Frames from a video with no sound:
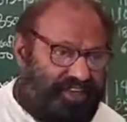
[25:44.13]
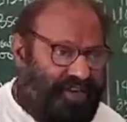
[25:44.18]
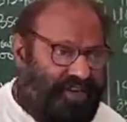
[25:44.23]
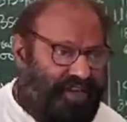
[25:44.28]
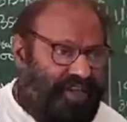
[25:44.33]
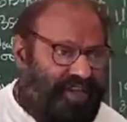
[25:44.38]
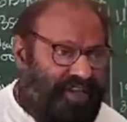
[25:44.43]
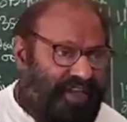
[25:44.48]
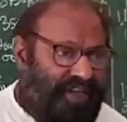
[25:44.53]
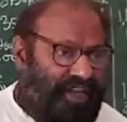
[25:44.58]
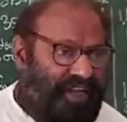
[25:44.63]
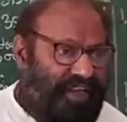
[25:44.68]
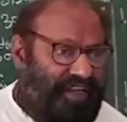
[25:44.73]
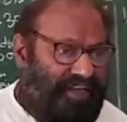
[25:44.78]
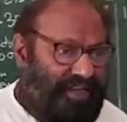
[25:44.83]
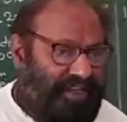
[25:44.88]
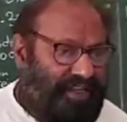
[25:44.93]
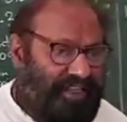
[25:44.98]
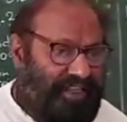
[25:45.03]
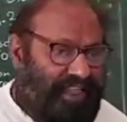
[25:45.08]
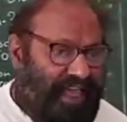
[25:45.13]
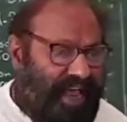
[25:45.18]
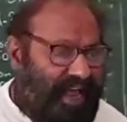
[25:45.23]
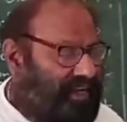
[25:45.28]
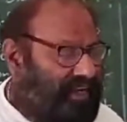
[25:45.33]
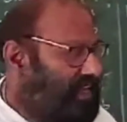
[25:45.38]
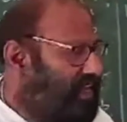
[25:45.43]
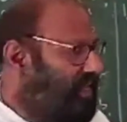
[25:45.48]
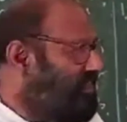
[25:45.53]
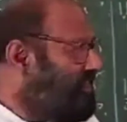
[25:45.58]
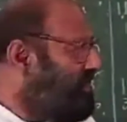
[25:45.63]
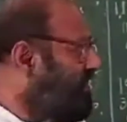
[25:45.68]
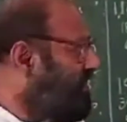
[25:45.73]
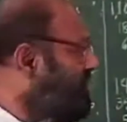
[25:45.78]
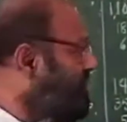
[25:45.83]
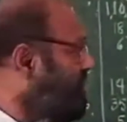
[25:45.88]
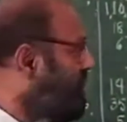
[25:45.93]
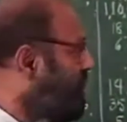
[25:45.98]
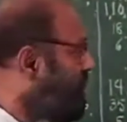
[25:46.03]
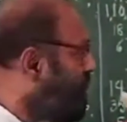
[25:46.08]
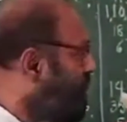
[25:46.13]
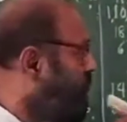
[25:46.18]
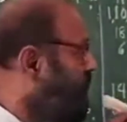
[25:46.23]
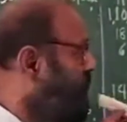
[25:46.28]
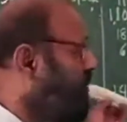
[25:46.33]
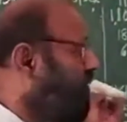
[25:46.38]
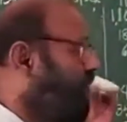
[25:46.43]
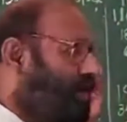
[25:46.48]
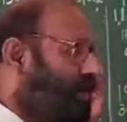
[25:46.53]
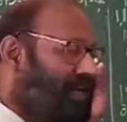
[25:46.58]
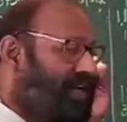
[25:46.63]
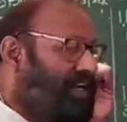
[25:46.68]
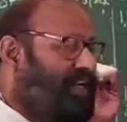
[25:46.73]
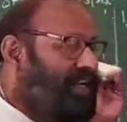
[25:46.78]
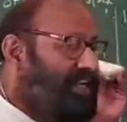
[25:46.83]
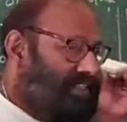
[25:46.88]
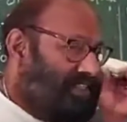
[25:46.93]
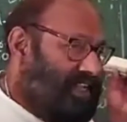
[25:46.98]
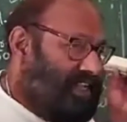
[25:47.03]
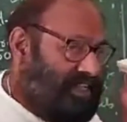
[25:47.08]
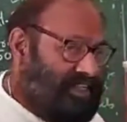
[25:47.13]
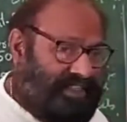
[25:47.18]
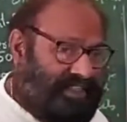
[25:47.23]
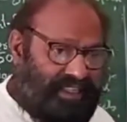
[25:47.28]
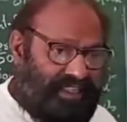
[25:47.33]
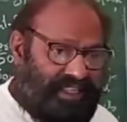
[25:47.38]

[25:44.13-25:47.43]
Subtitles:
It's typical in nature. In that cases,